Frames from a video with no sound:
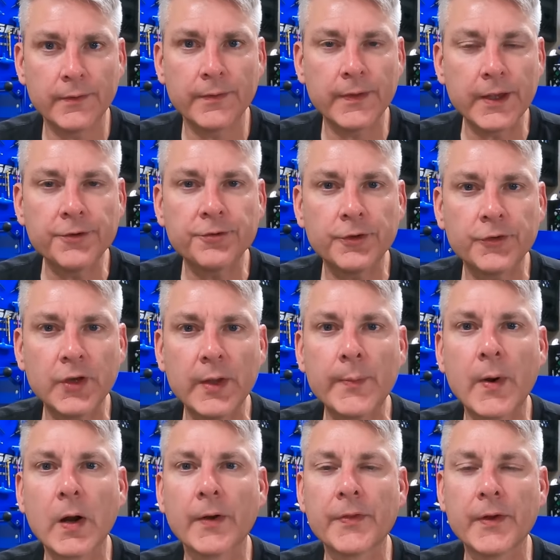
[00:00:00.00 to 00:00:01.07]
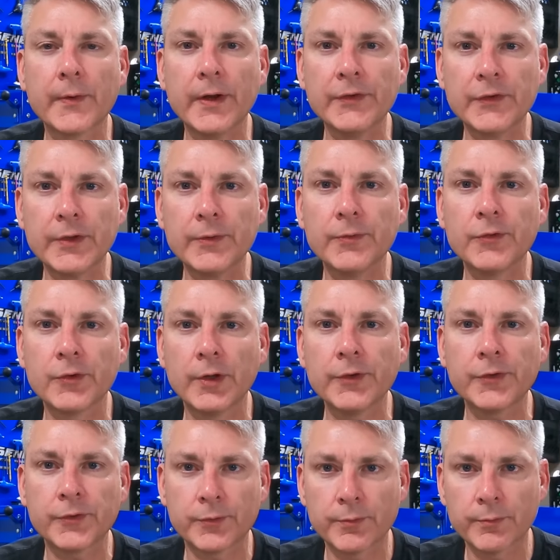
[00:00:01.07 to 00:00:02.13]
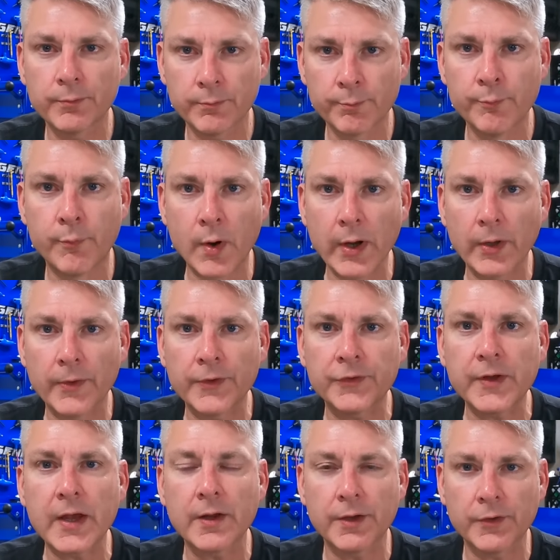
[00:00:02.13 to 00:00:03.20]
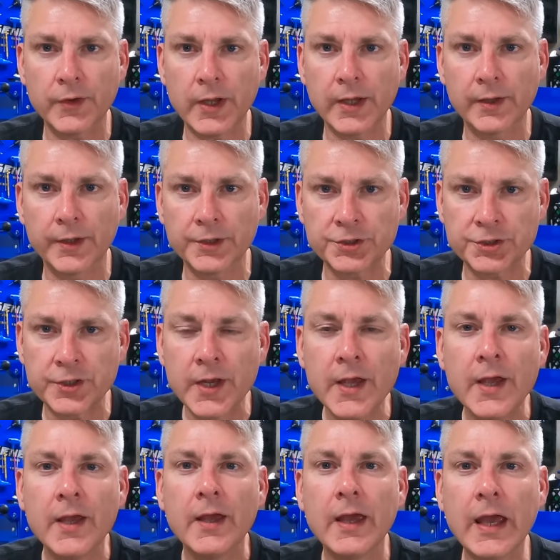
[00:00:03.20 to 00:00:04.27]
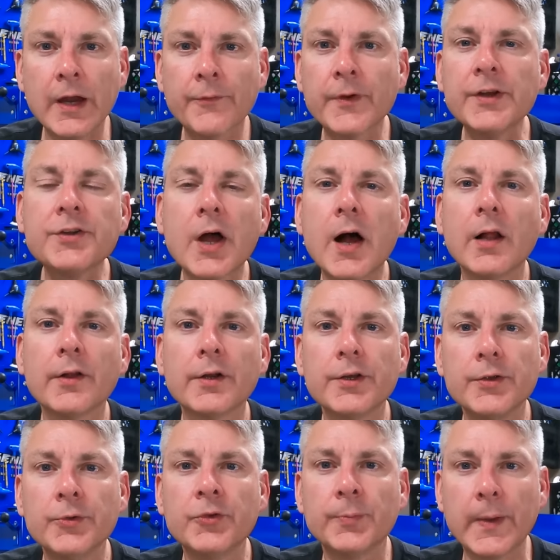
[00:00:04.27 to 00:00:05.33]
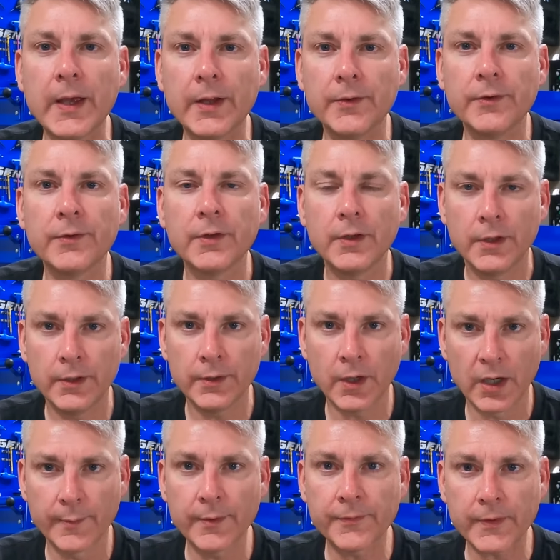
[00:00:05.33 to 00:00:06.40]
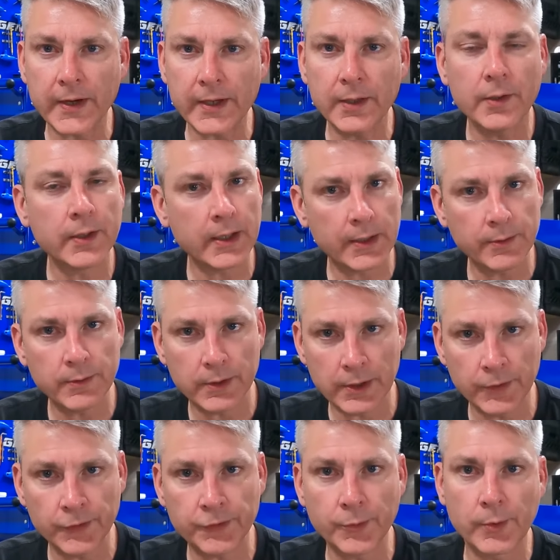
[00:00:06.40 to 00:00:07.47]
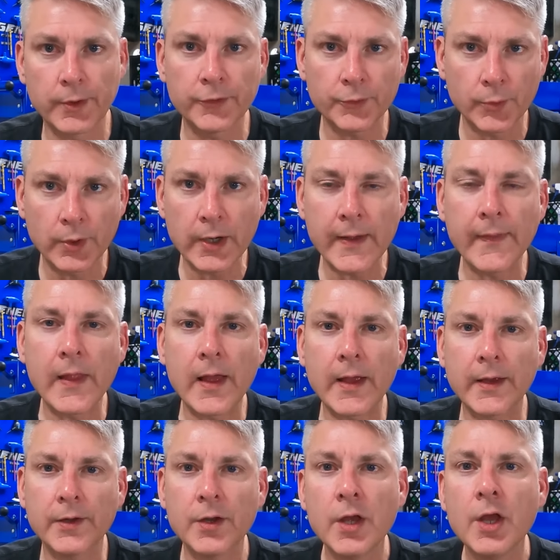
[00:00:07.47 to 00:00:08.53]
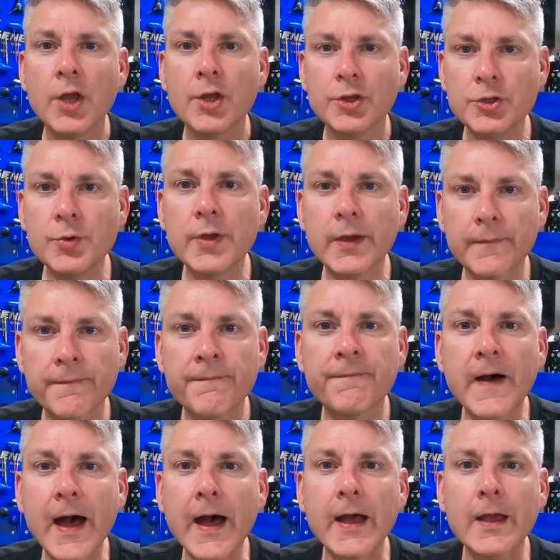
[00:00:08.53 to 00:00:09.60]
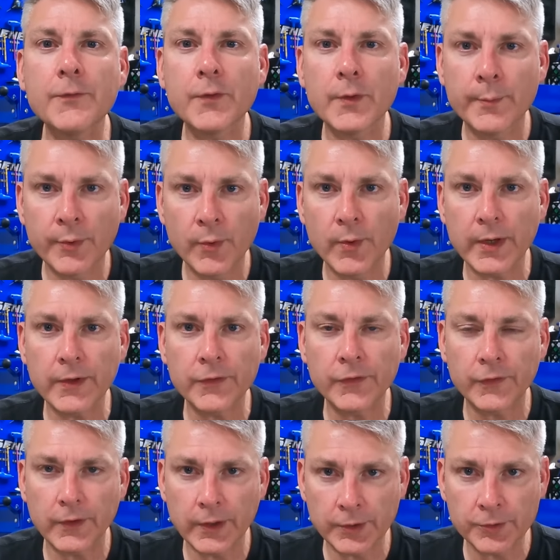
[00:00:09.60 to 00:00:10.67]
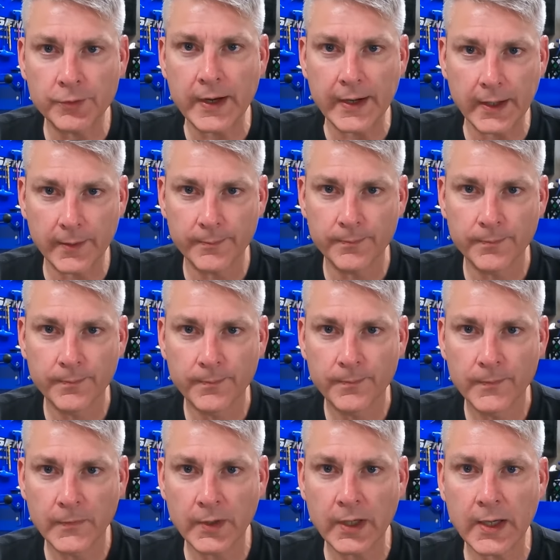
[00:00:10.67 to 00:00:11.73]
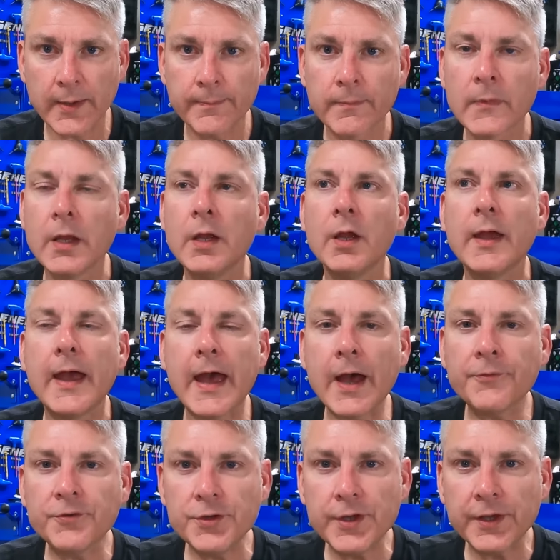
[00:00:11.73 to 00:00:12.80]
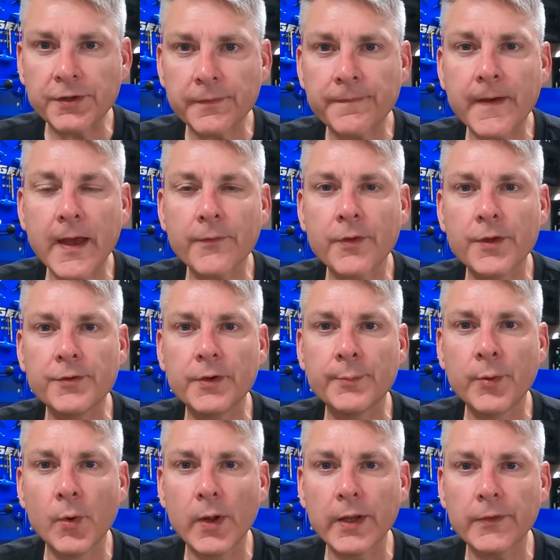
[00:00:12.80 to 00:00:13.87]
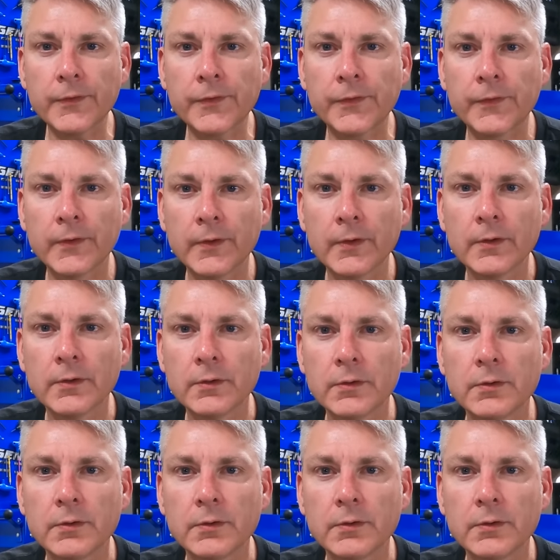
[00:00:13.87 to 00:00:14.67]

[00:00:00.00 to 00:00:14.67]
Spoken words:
And the interesting part, there isn't. So let's boil this down into English. Every dollar you spend in Harbor Freight, again, in stores or online, you get 5 points in credit, okay? After you get to 500 points,